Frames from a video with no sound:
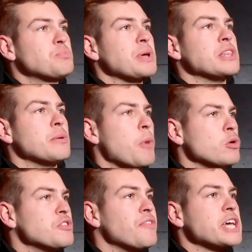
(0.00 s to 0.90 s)
being the
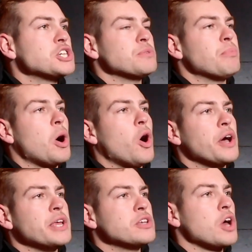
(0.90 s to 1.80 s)
motivation
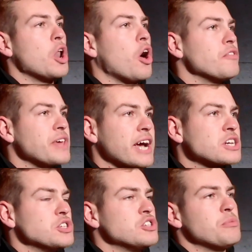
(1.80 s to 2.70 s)
behind a lot of the
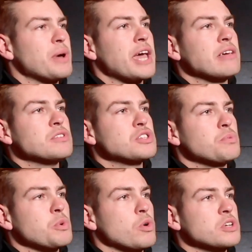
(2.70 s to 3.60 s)
actions and behaviours that
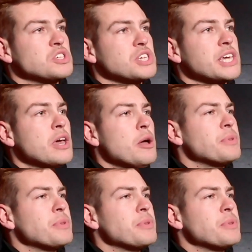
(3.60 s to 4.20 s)
we want to see.